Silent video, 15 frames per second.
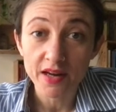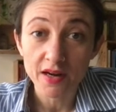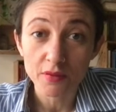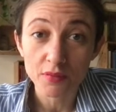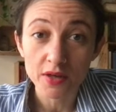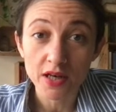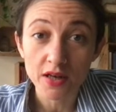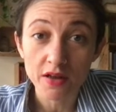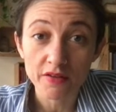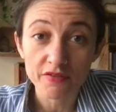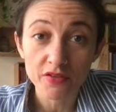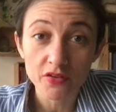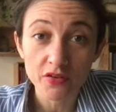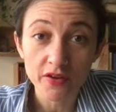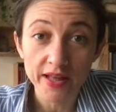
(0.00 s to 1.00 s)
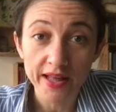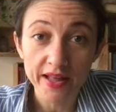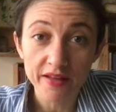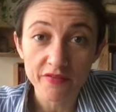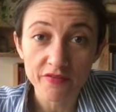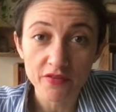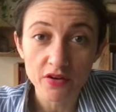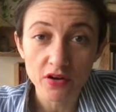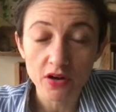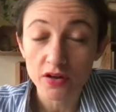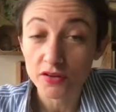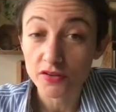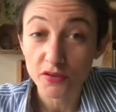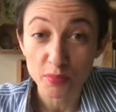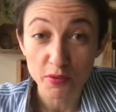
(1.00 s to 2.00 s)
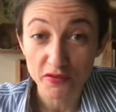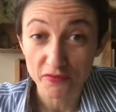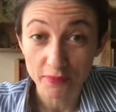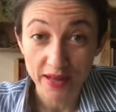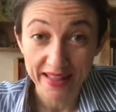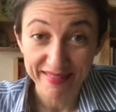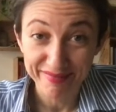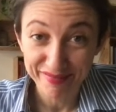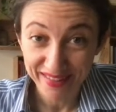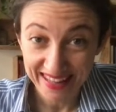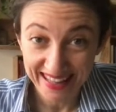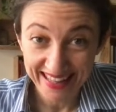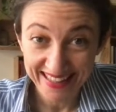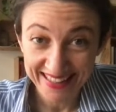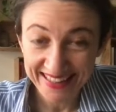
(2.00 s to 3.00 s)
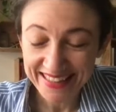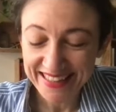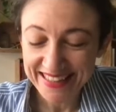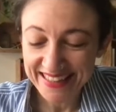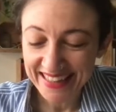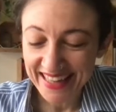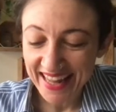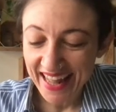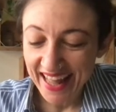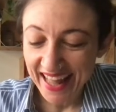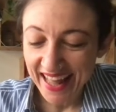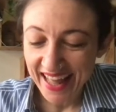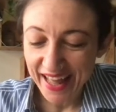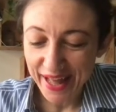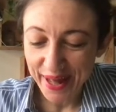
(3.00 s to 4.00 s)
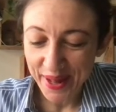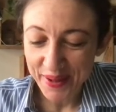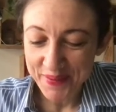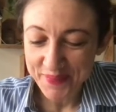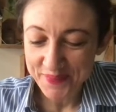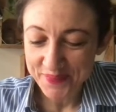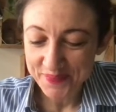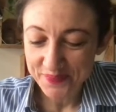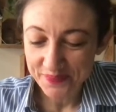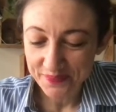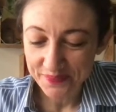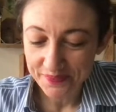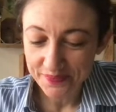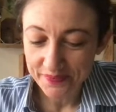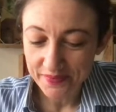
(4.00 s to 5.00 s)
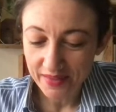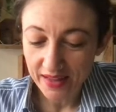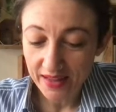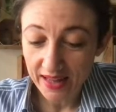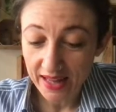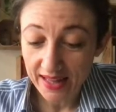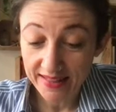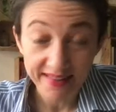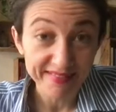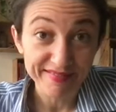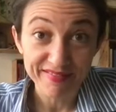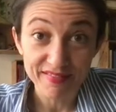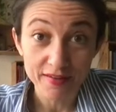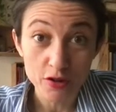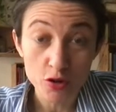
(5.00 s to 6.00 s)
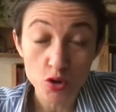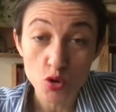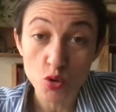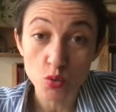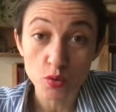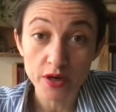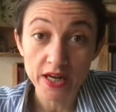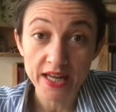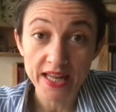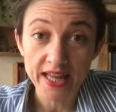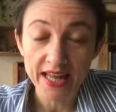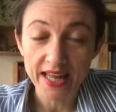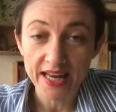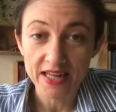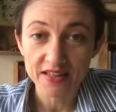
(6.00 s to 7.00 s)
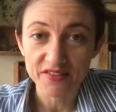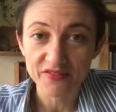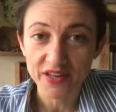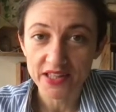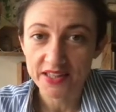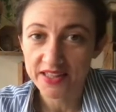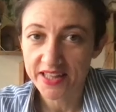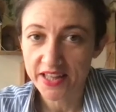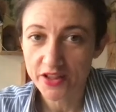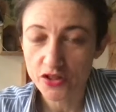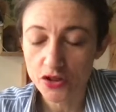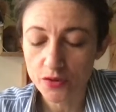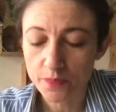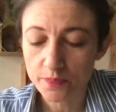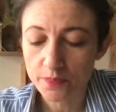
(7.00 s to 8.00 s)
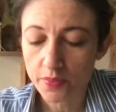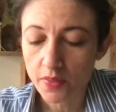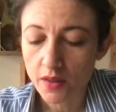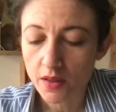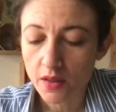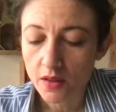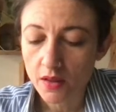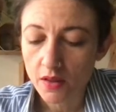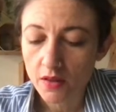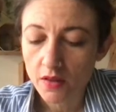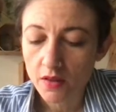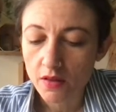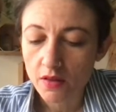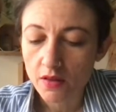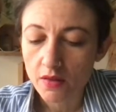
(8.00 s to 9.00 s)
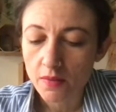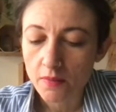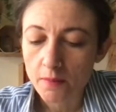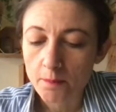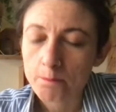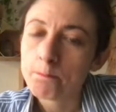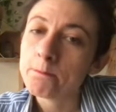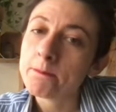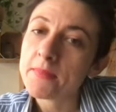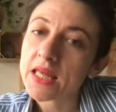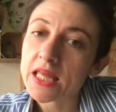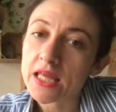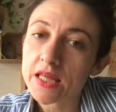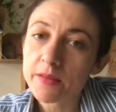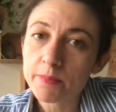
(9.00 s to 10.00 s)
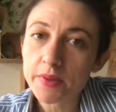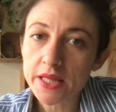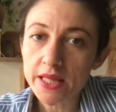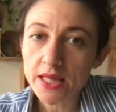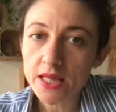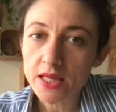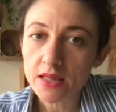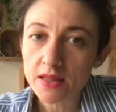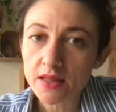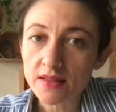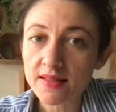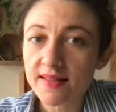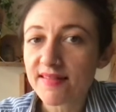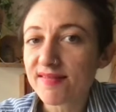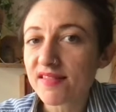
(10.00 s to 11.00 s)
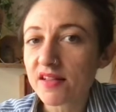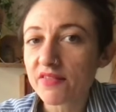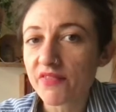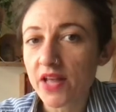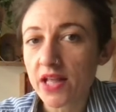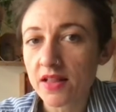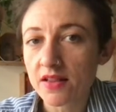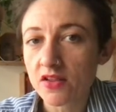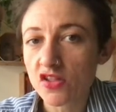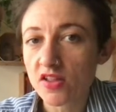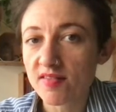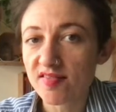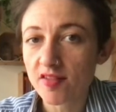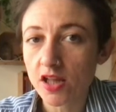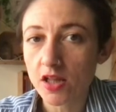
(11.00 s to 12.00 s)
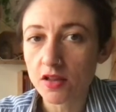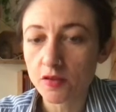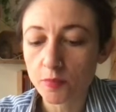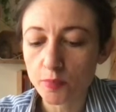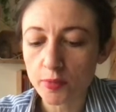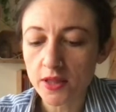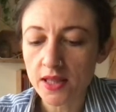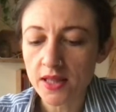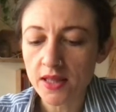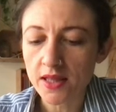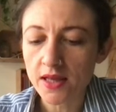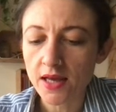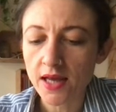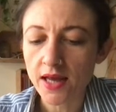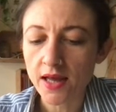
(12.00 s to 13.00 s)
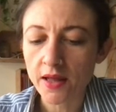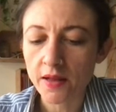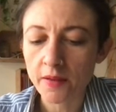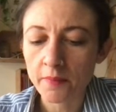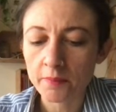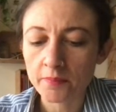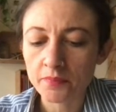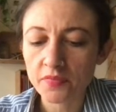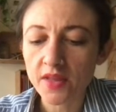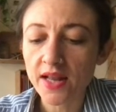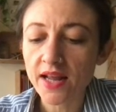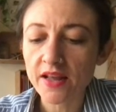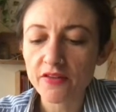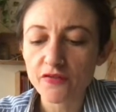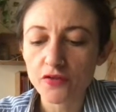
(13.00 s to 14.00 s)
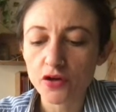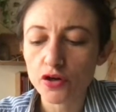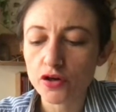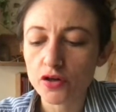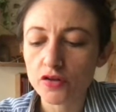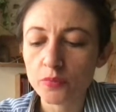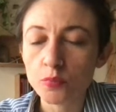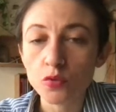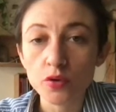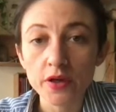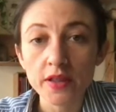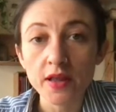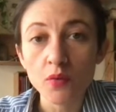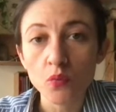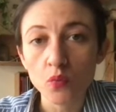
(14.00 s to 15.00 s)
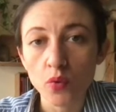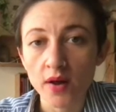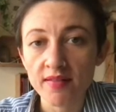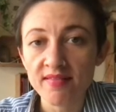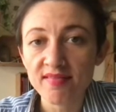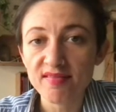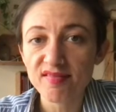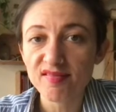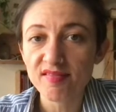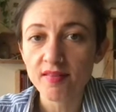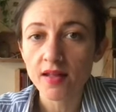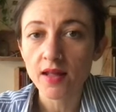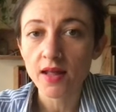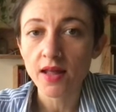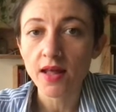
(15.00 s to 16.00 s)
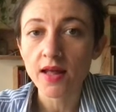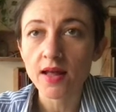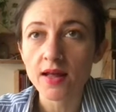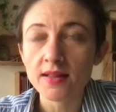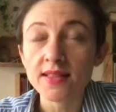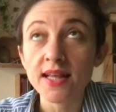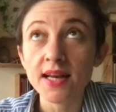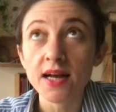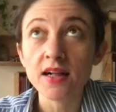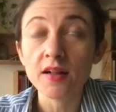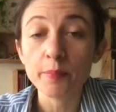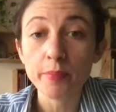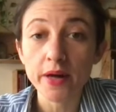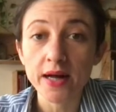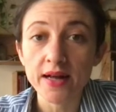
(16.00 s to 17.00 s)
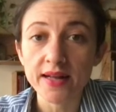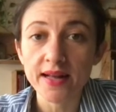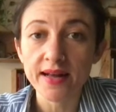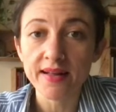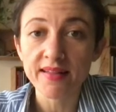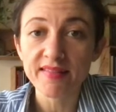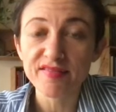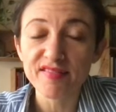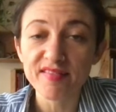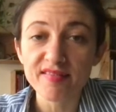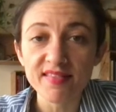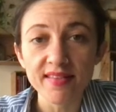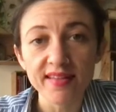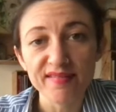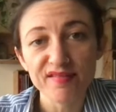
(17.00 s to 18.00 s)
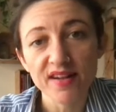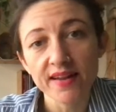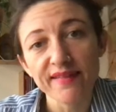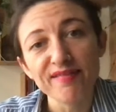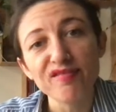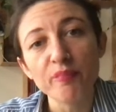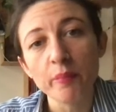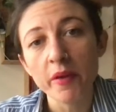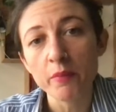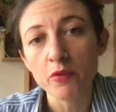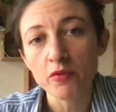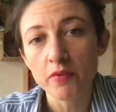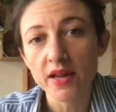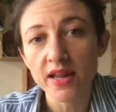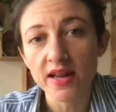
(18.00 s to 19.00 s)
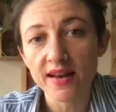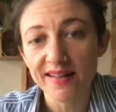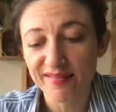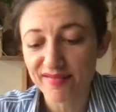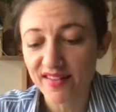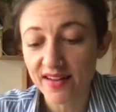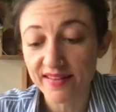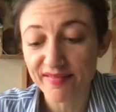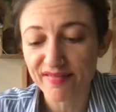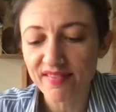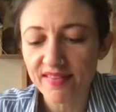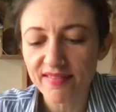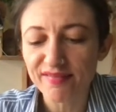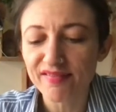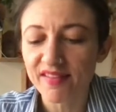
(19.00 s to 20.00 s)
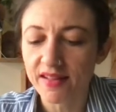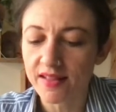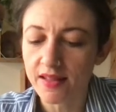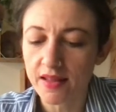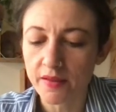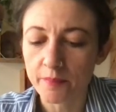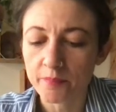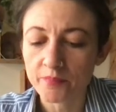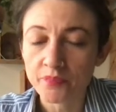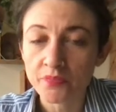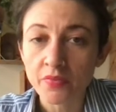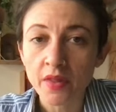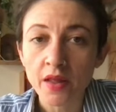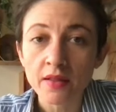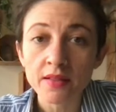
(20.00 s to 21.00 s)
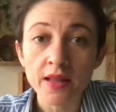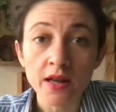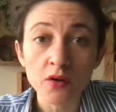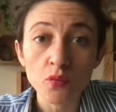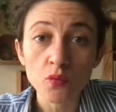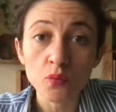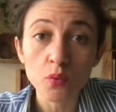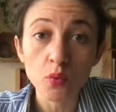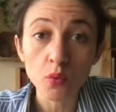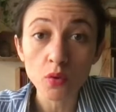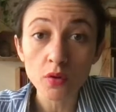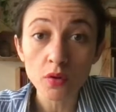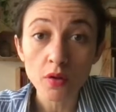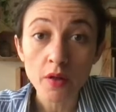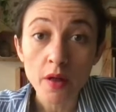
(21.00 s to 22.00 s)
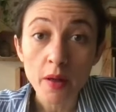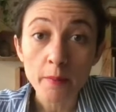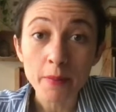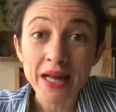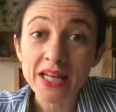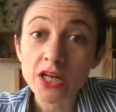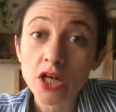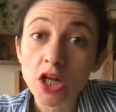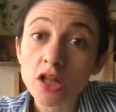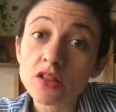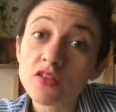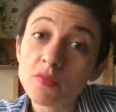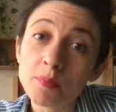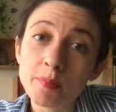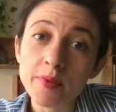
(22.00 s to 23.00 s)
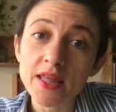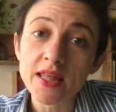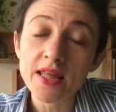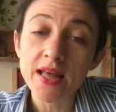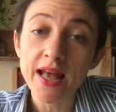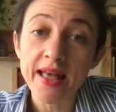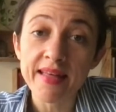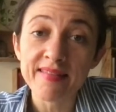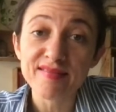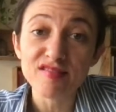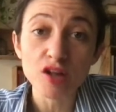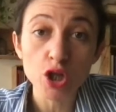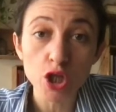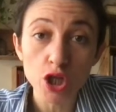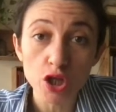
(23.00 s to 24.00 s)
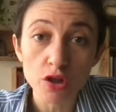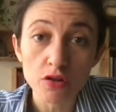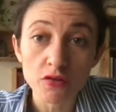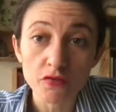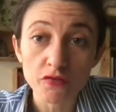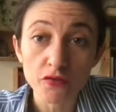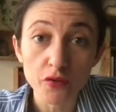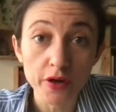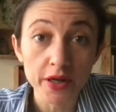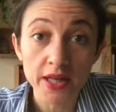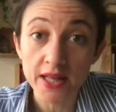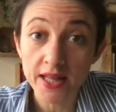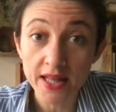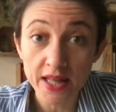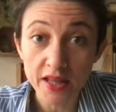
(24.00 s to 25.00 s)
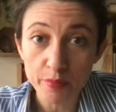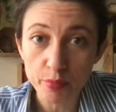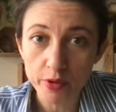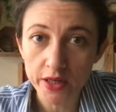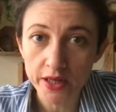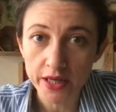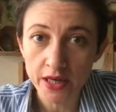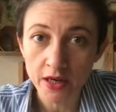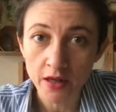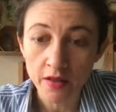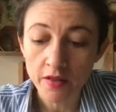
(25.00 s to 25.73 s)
I would love to have on top of my skin. Um, and that's surely an advantage. Maybe the disadvantages could be that I've heard more than once that alpaca, since there's less memory, less elasticity than wool, might not be as good for cabling.